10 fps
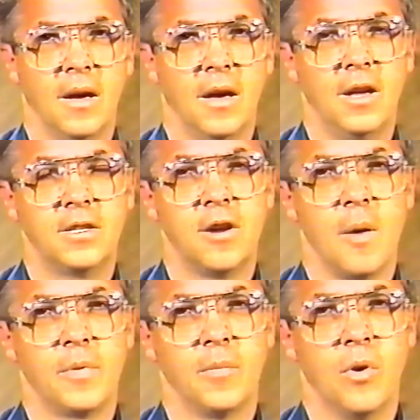he
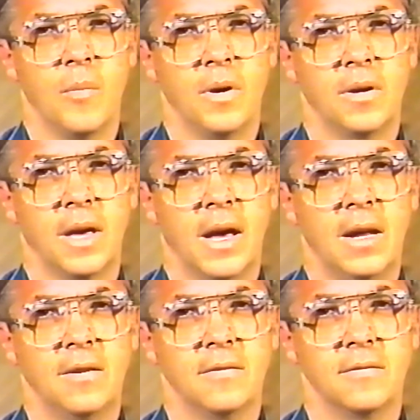stopped a moment
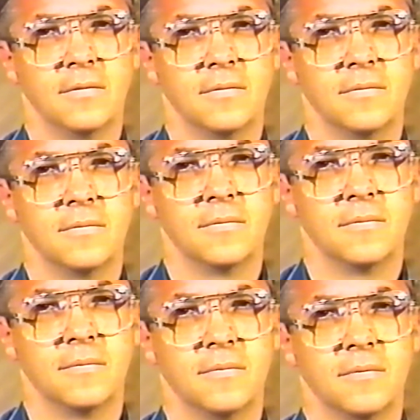again,
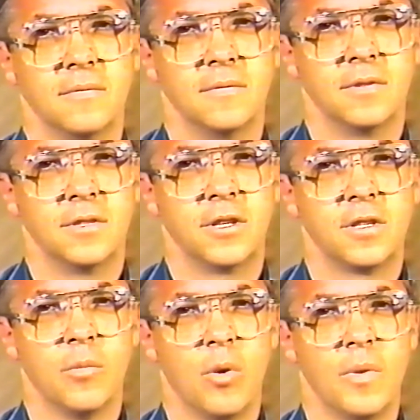just
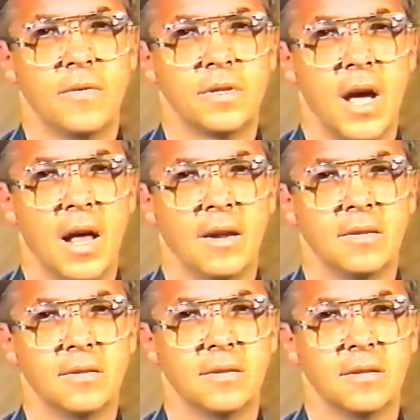a moment of
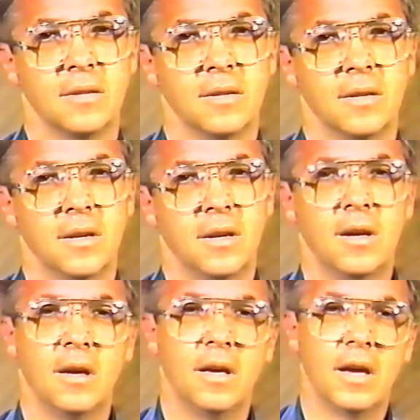silence.
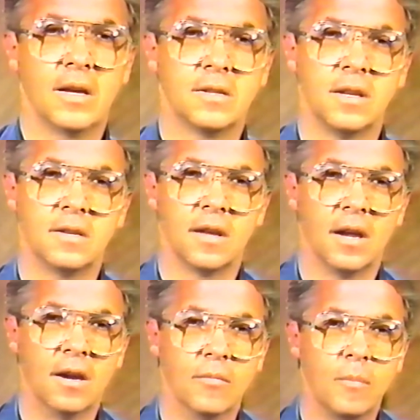Yes, he
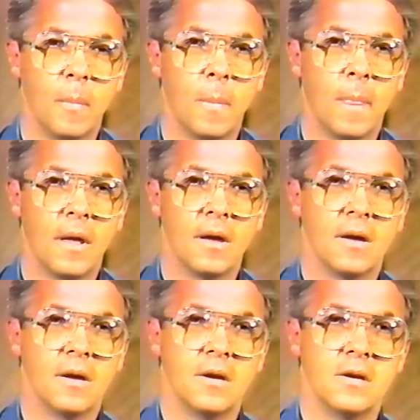said,
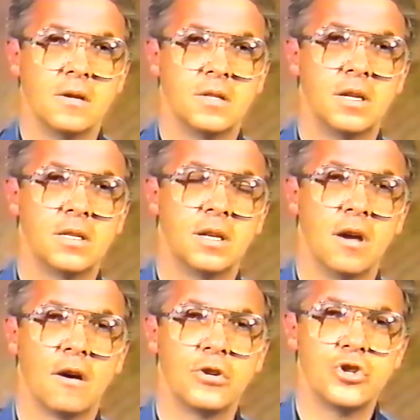she's a
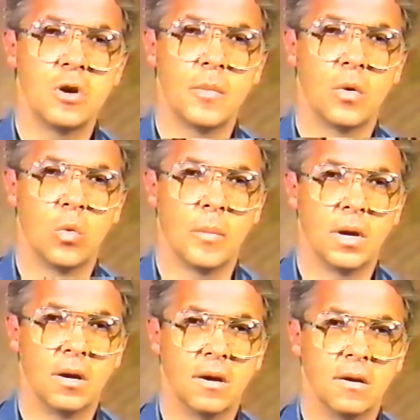young German
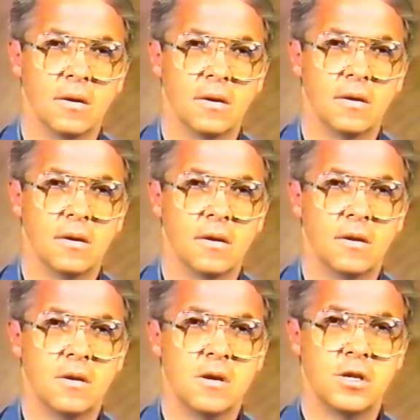woman.
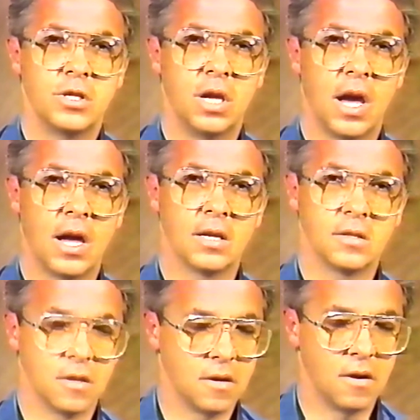She has
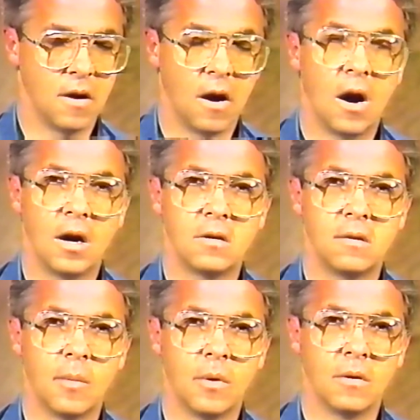heart
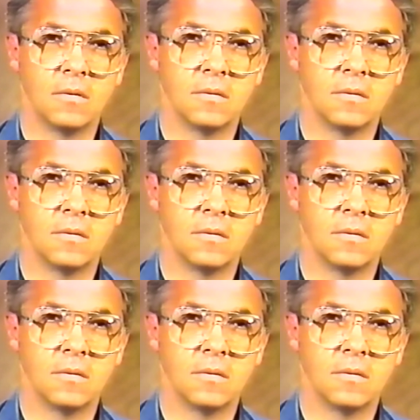trouble,